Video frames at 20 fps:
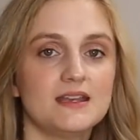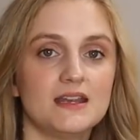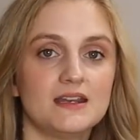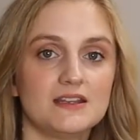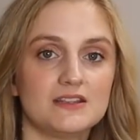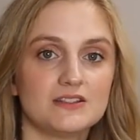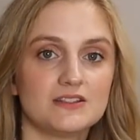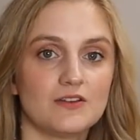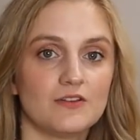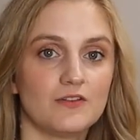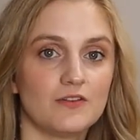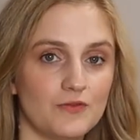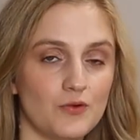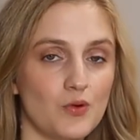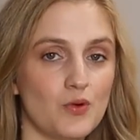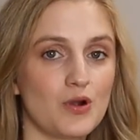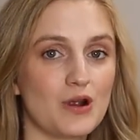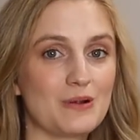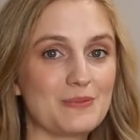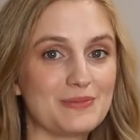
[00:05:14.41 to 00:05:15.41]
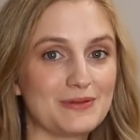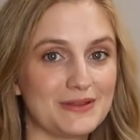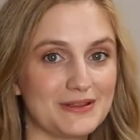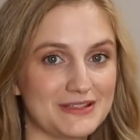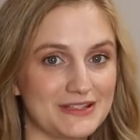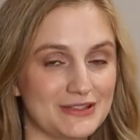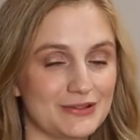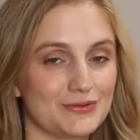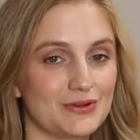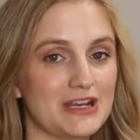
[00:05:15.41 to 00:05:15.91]
it is 4
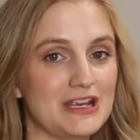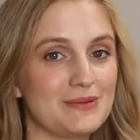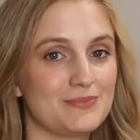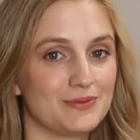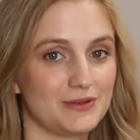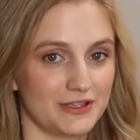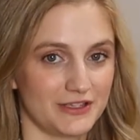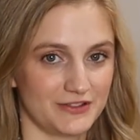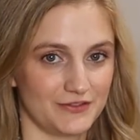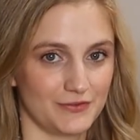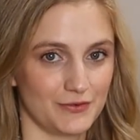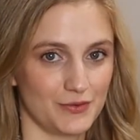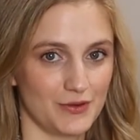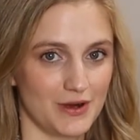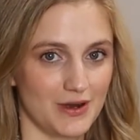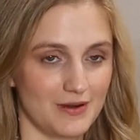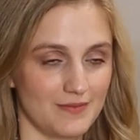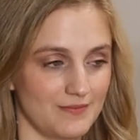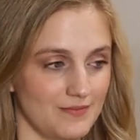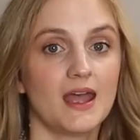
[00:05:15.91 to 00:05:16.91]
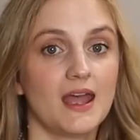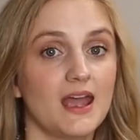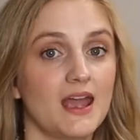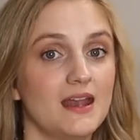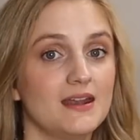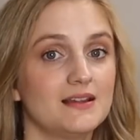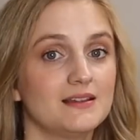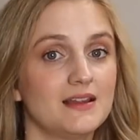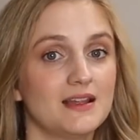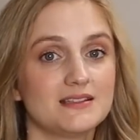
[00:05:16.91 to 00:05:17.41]
plus 3 plus 4.
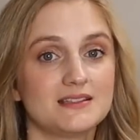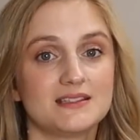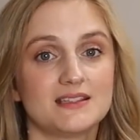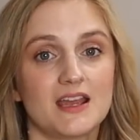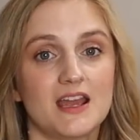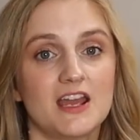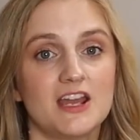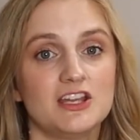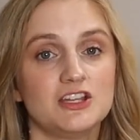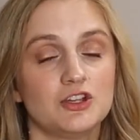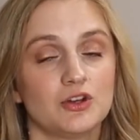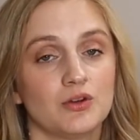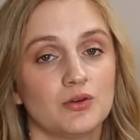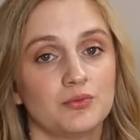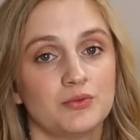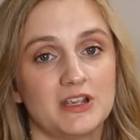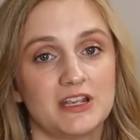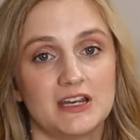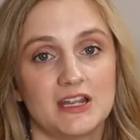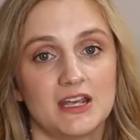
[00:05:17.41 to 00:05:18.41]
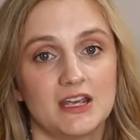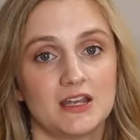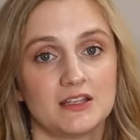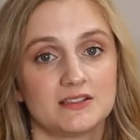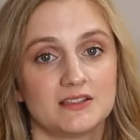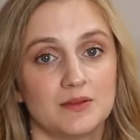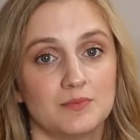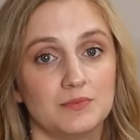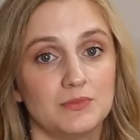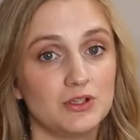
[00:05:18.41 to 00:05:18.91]
And let's say you're reading
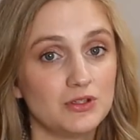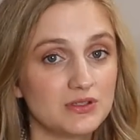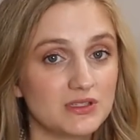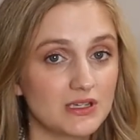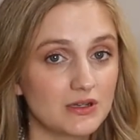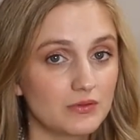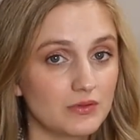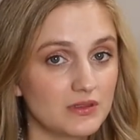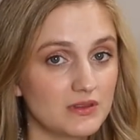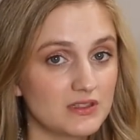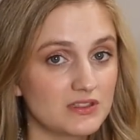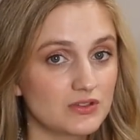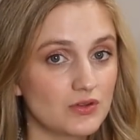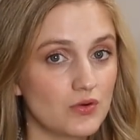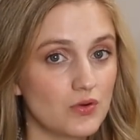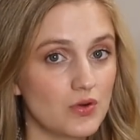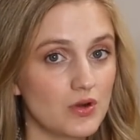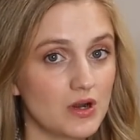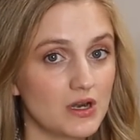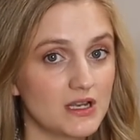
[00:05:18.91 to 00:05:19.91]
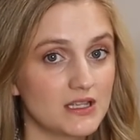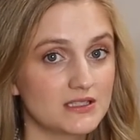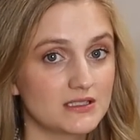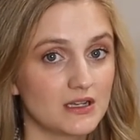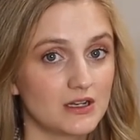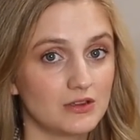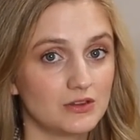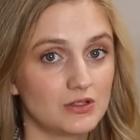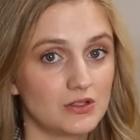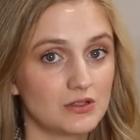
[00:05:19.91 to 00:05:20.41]
some music with this chord. It's
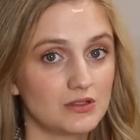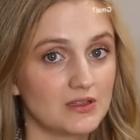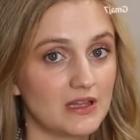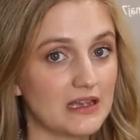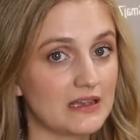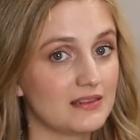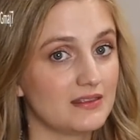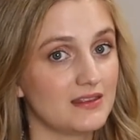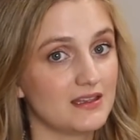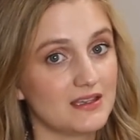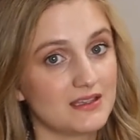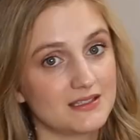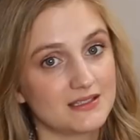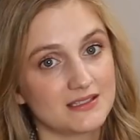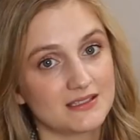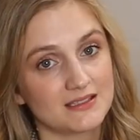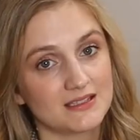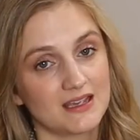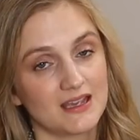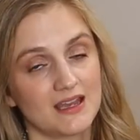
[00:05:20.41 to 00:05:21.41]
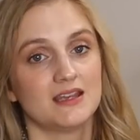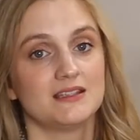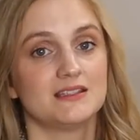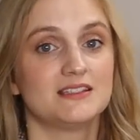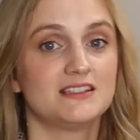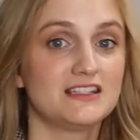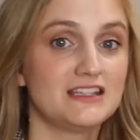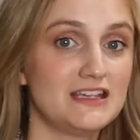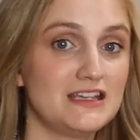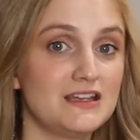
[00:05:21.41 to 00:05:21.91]
gonna look like this:
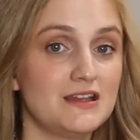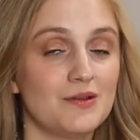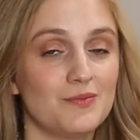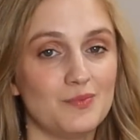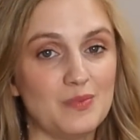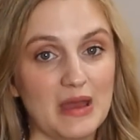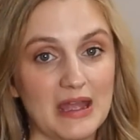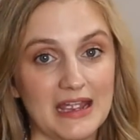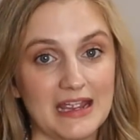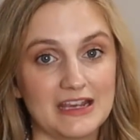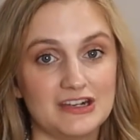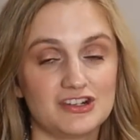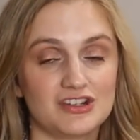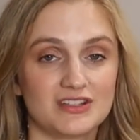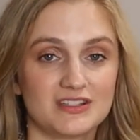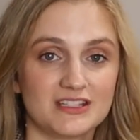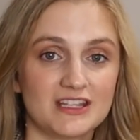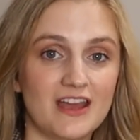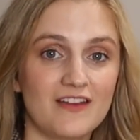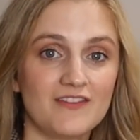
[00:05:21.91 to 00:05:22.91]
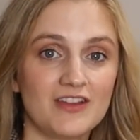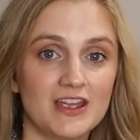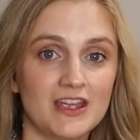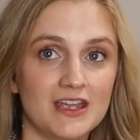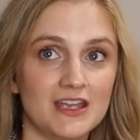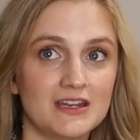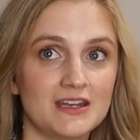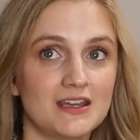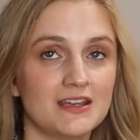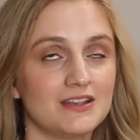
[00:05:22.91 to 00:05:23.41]
C maj
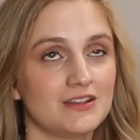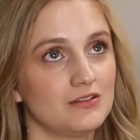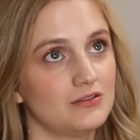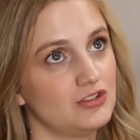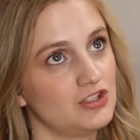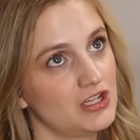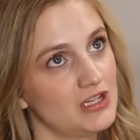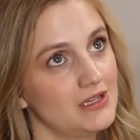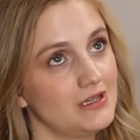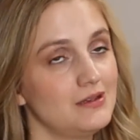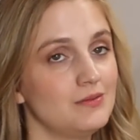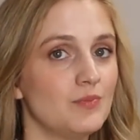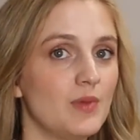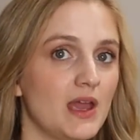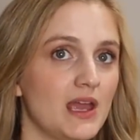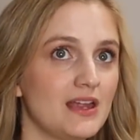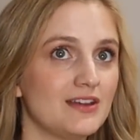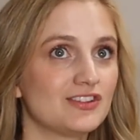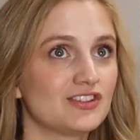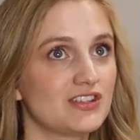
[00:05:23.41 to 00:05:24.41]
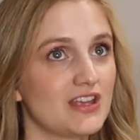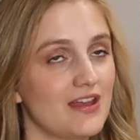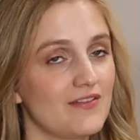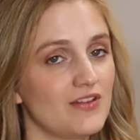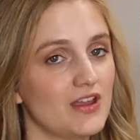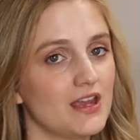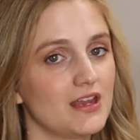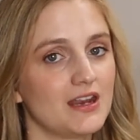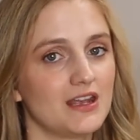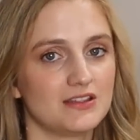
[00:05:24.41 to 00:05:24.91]
7, G maj
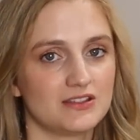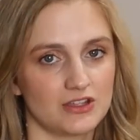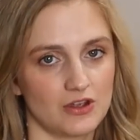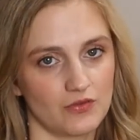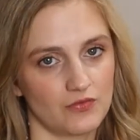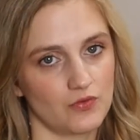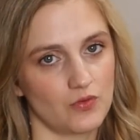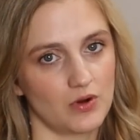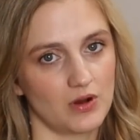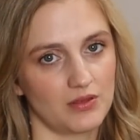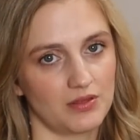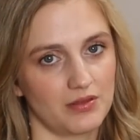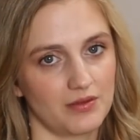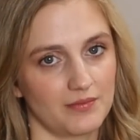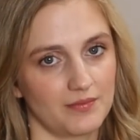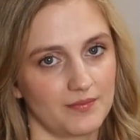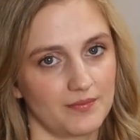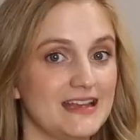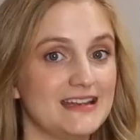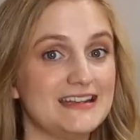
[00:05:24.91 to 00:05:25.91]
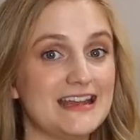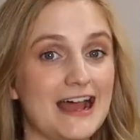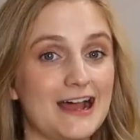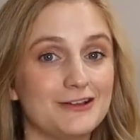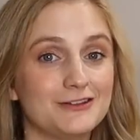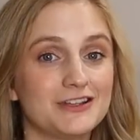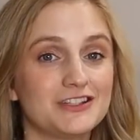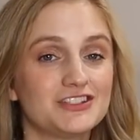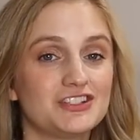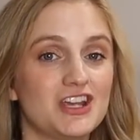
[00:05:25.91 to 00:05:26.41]
7, and so forth.
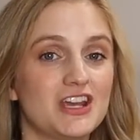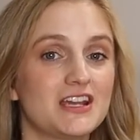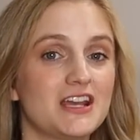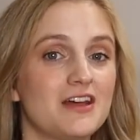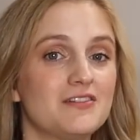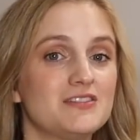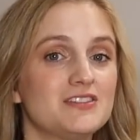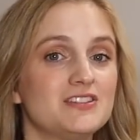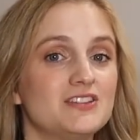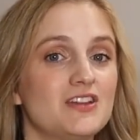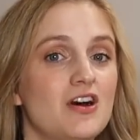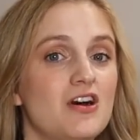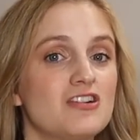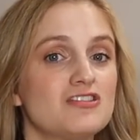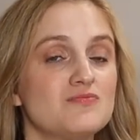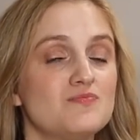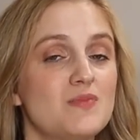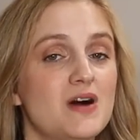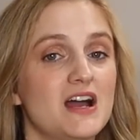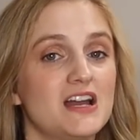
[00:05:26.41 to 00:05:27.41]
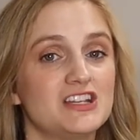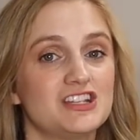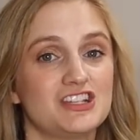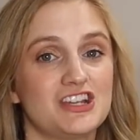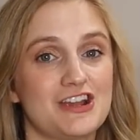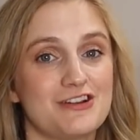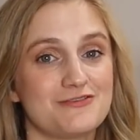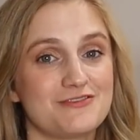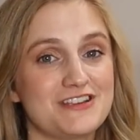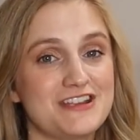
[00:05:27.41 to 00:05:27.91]
Now let's check out the song My
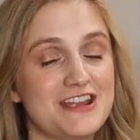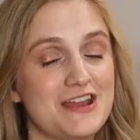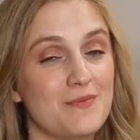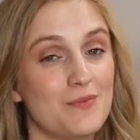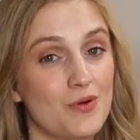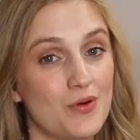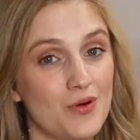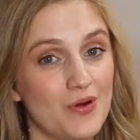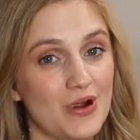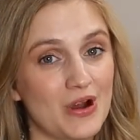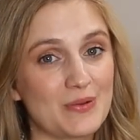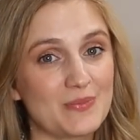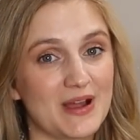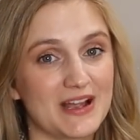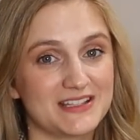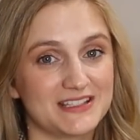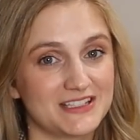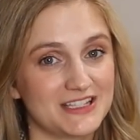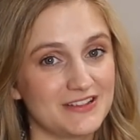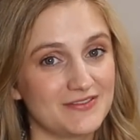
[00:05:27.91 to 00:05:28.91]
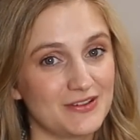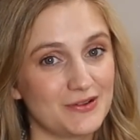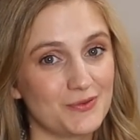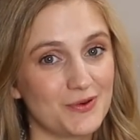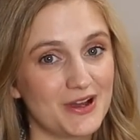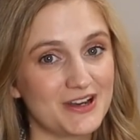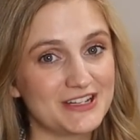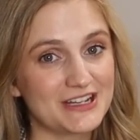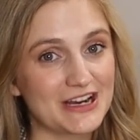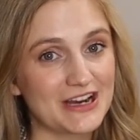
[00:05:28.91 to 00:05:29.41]
Chérie Amour by Stevie
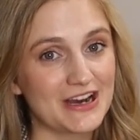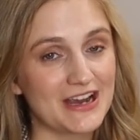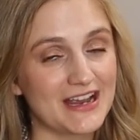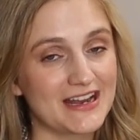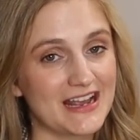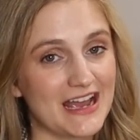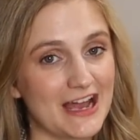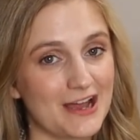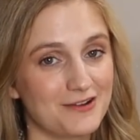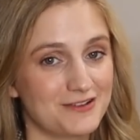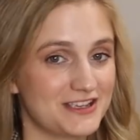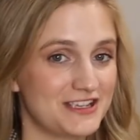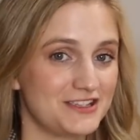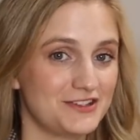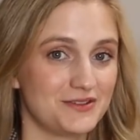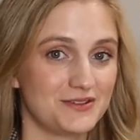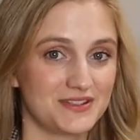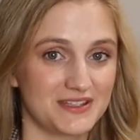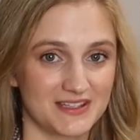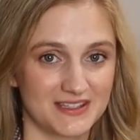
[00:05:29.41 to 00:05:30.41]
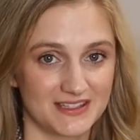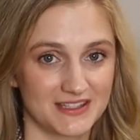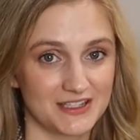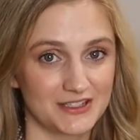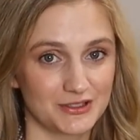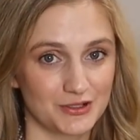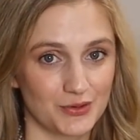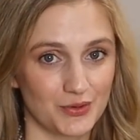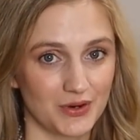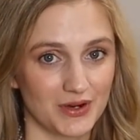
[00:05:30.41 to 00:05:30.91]
Wonder and how he uses
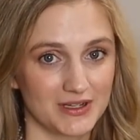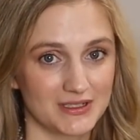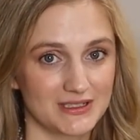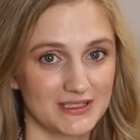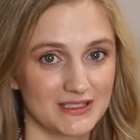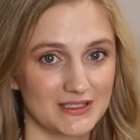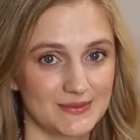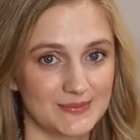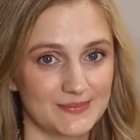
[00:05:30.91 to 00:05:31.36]
these chords.